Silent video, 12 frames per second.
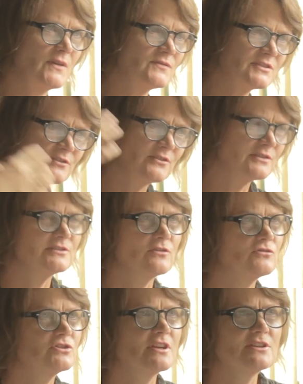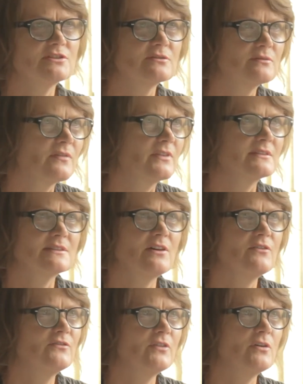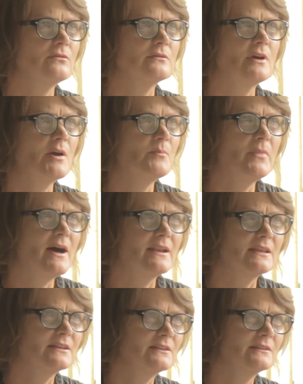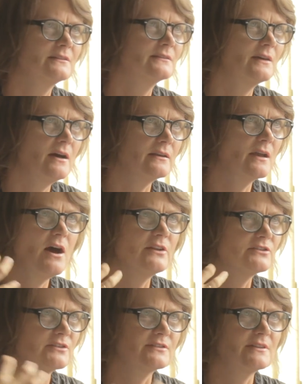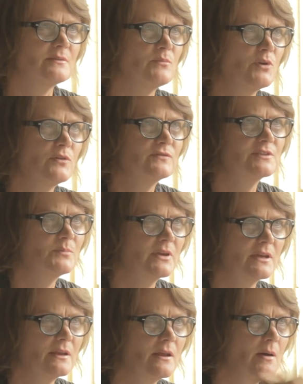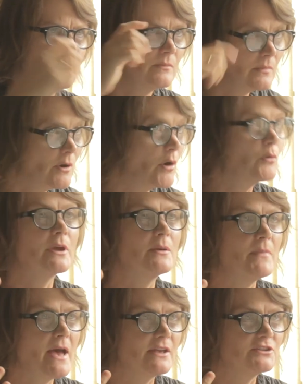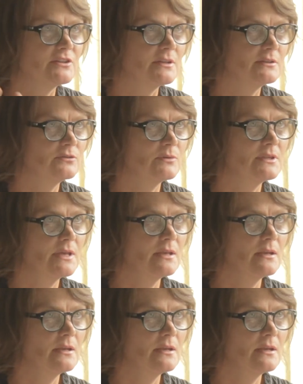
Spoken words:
We have certain associations with the cell phone. Our body unconsciously moves to pick it up, or we imagine it doing that.